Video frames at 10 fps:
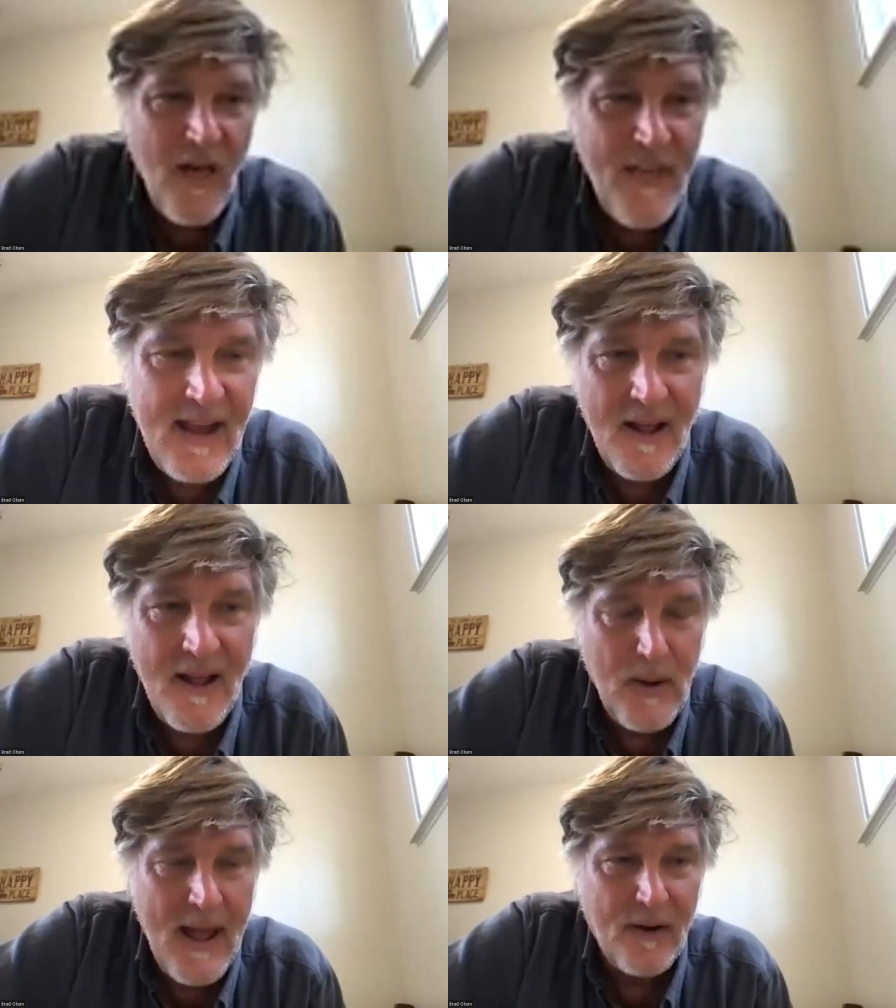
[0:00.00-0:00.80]
that on
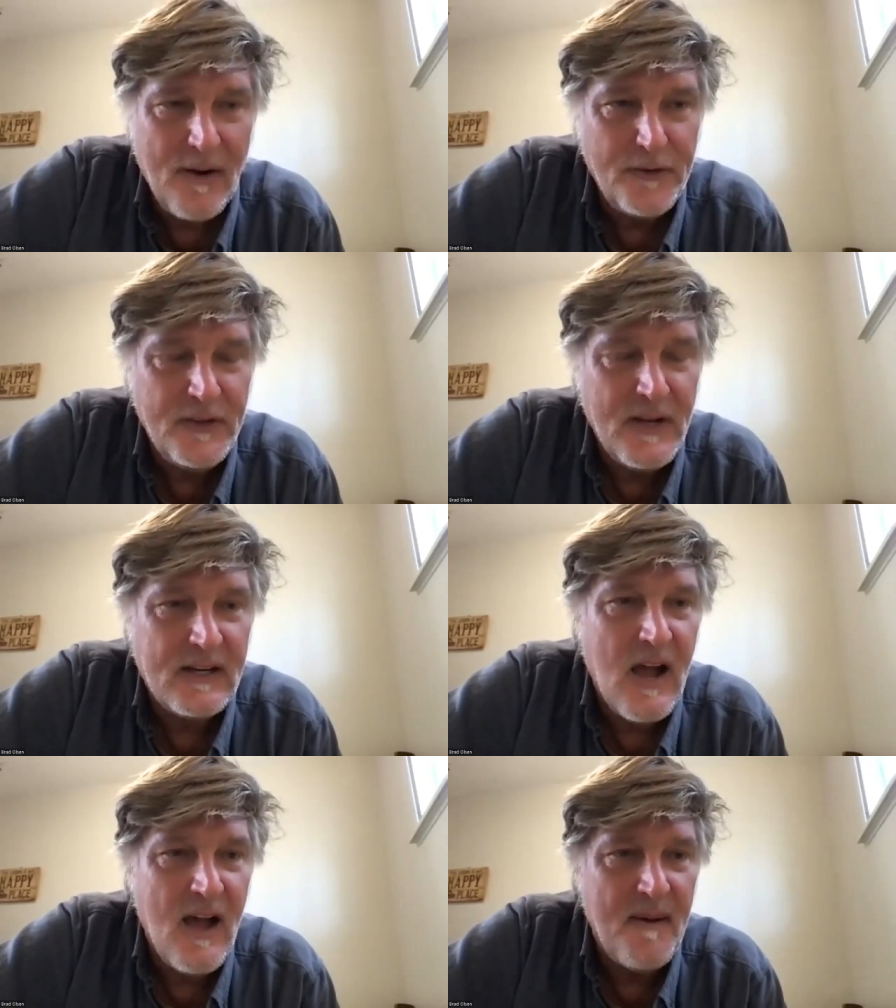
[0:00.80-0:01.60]

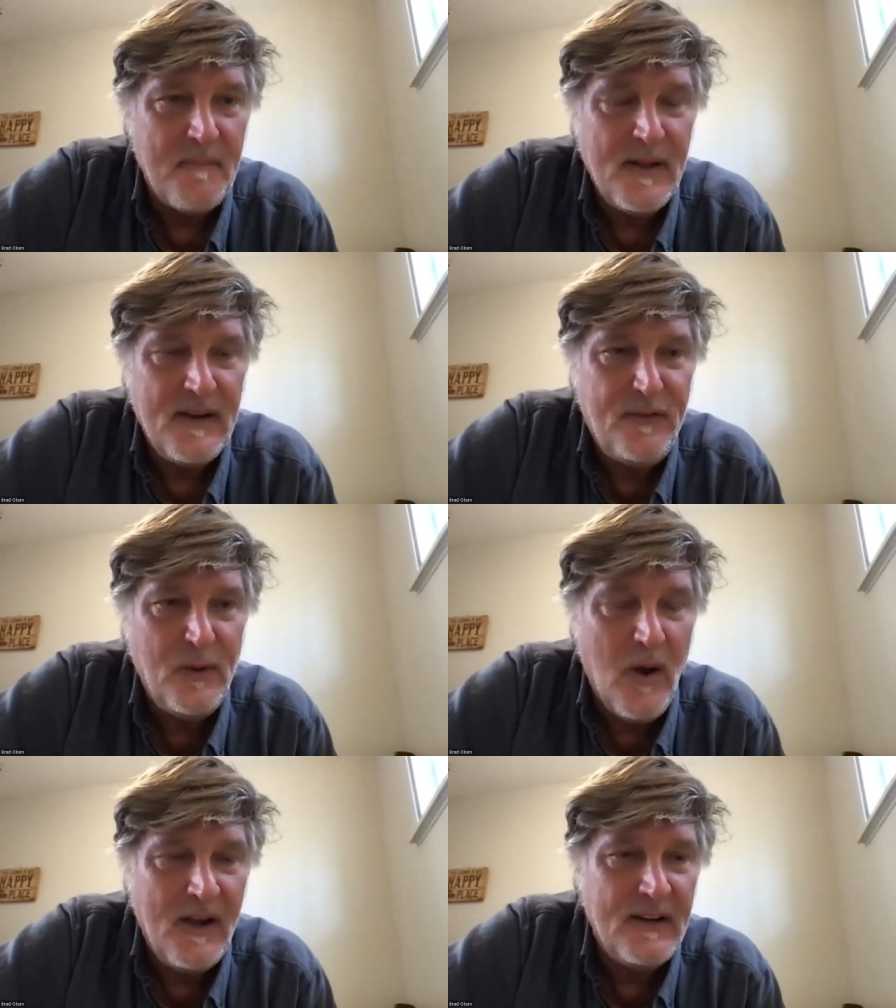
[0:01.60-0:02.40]
bradolsen.com. But if
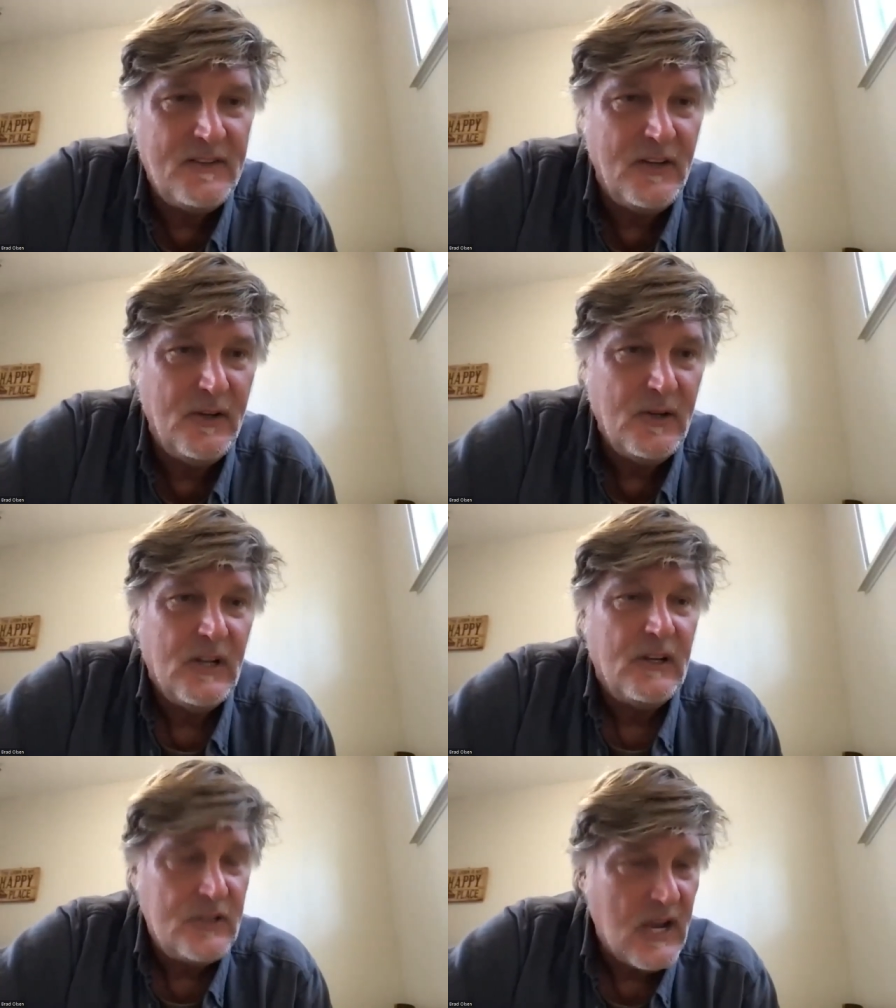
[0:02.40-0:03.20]
you wanted to
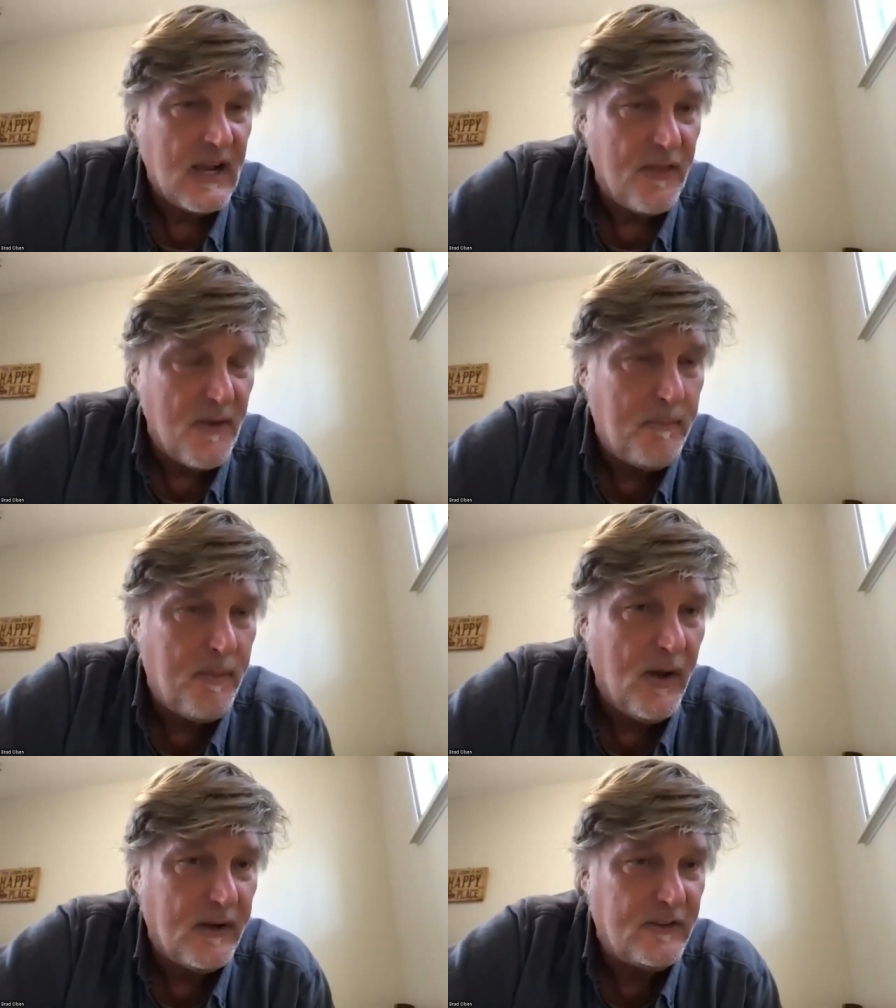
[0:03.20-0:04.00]
check out the
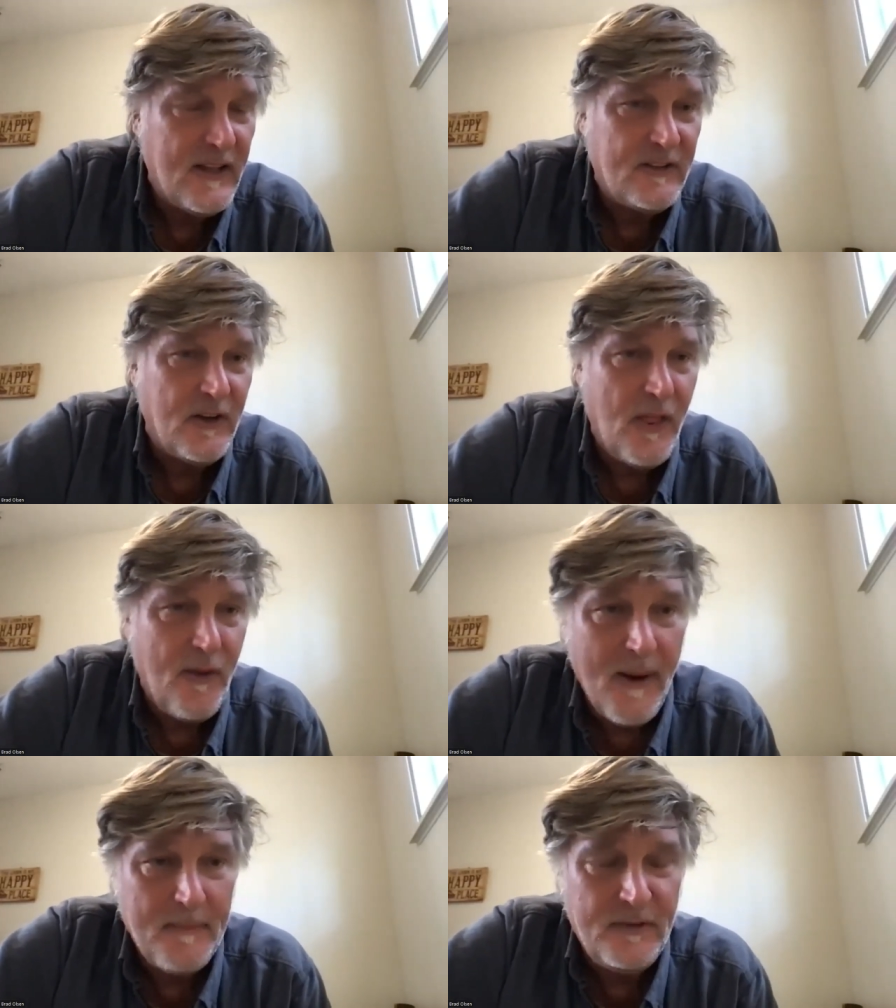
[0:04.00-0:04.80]
books, that's another
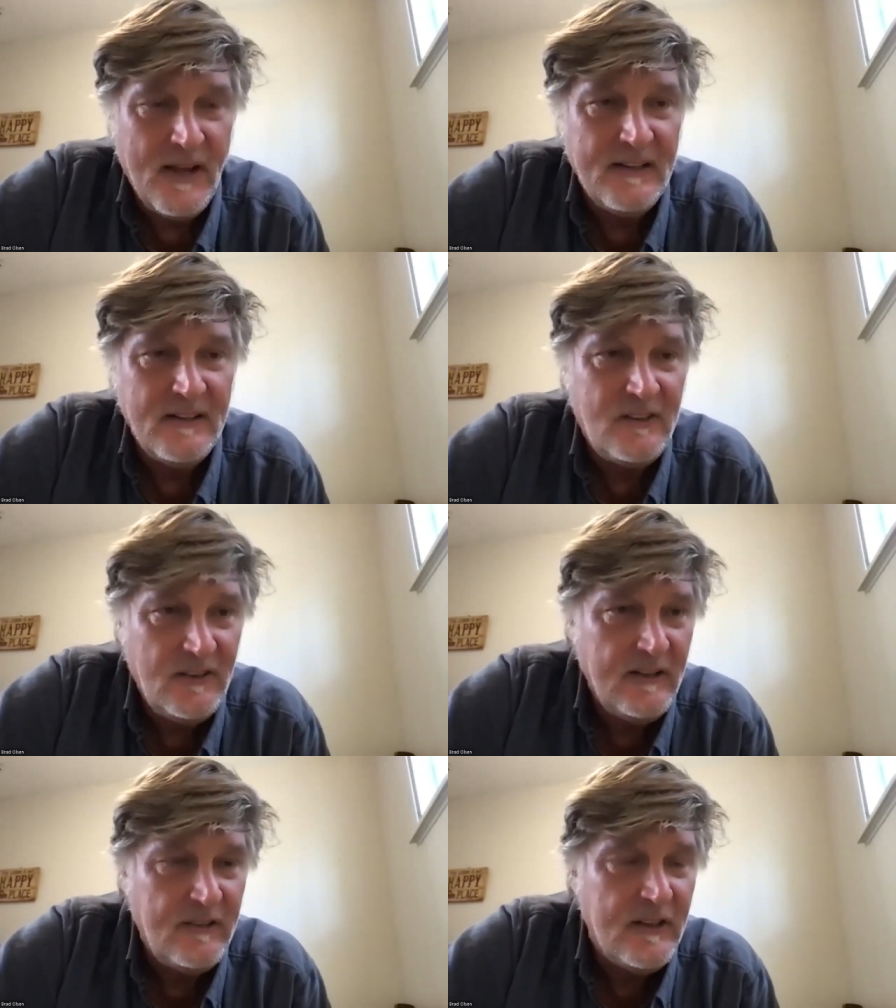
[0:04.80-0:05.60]
website,
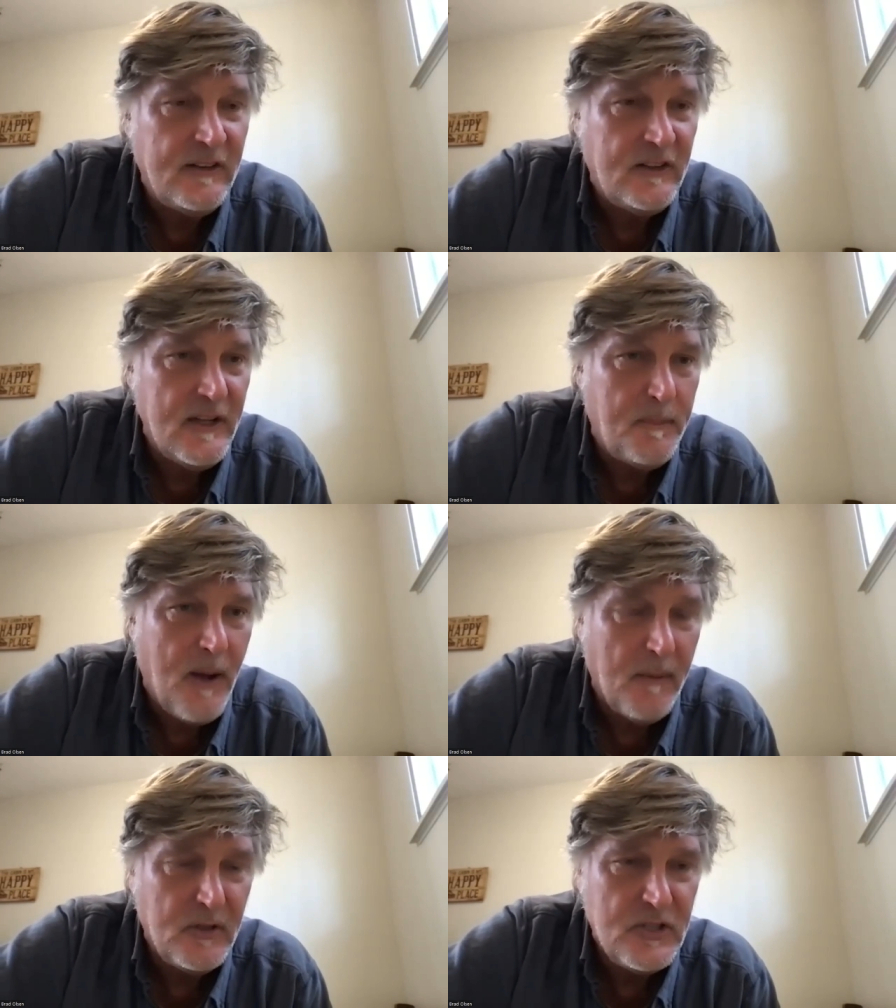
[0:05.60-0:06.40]

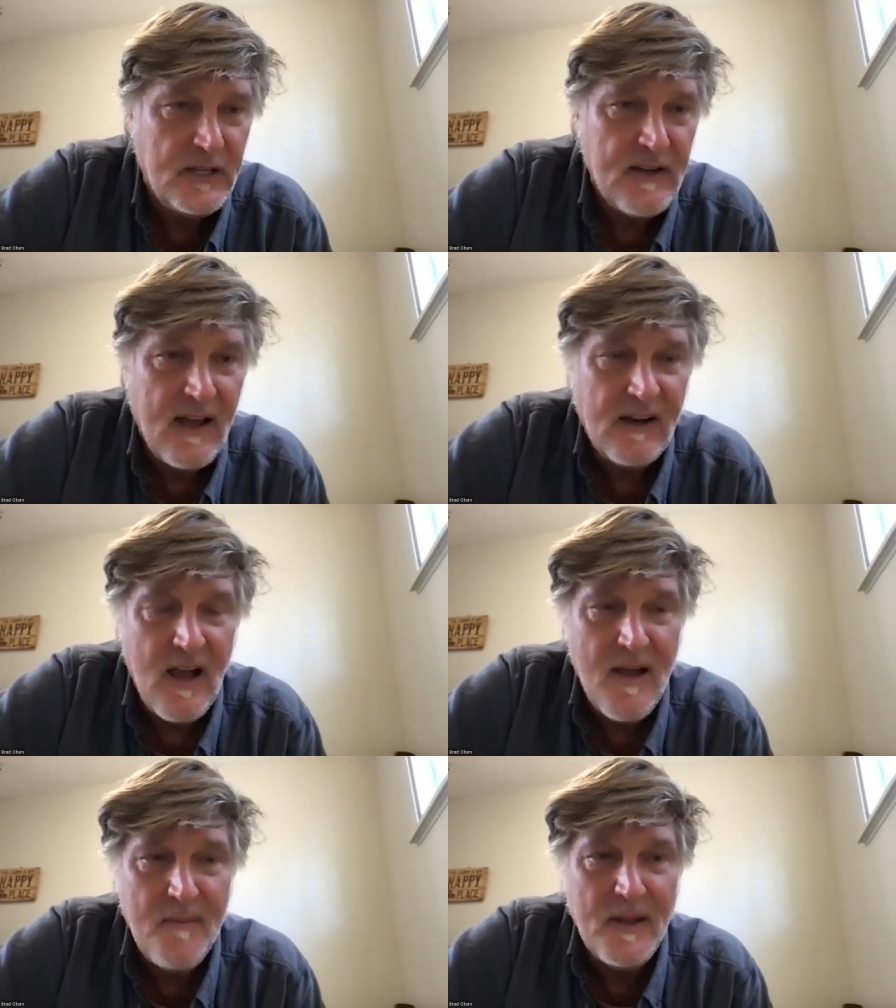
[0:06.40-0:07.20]
cccpublishing.com.